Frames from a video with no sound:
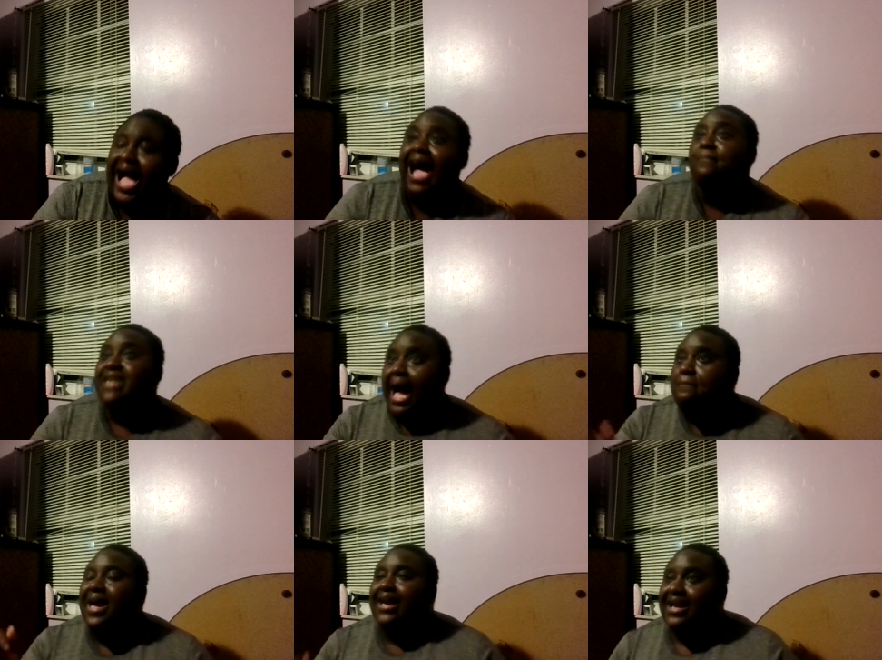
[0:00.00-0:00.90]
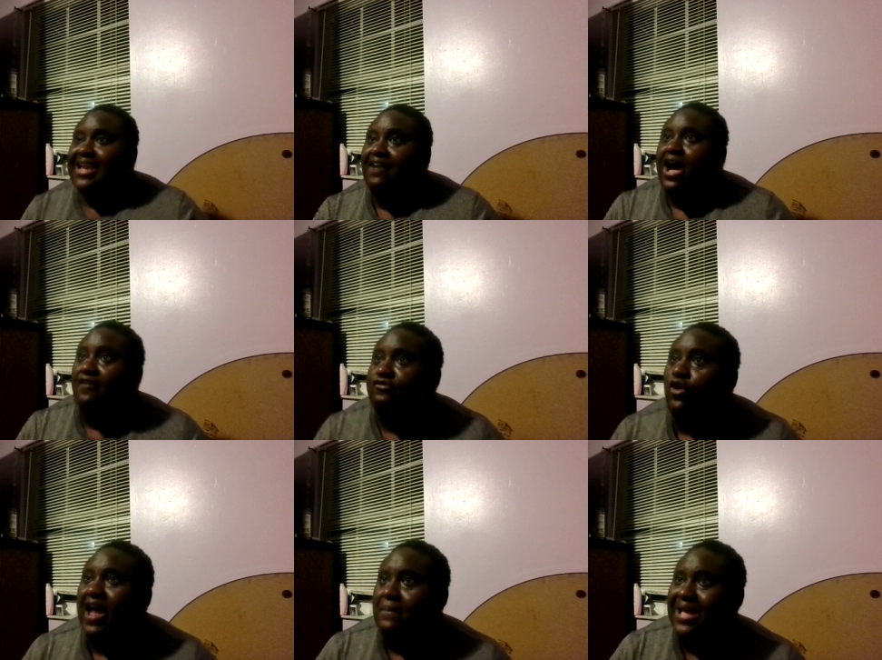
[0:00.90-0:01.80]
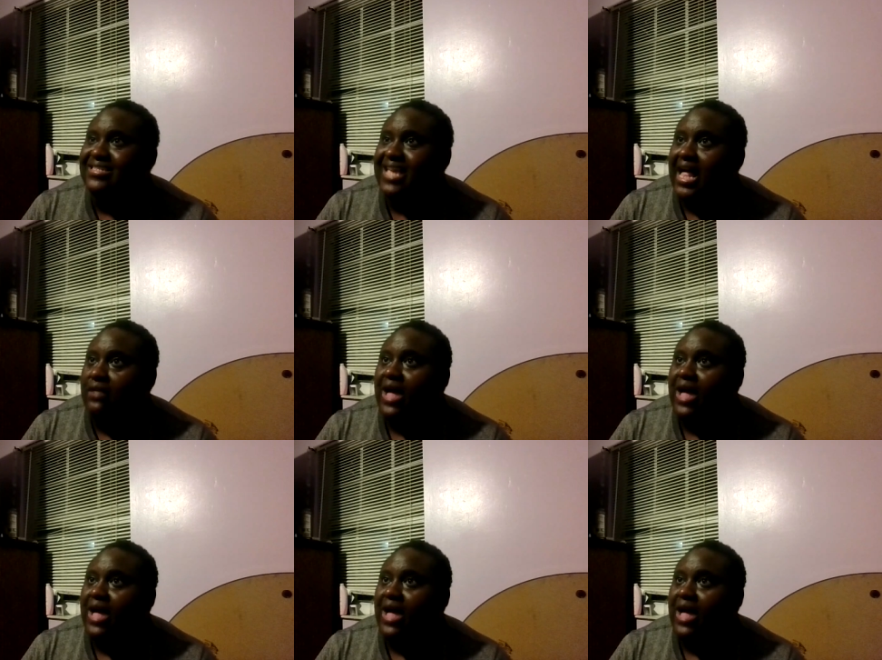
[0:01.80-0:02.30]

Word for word: I'm not making a, a fool of myself.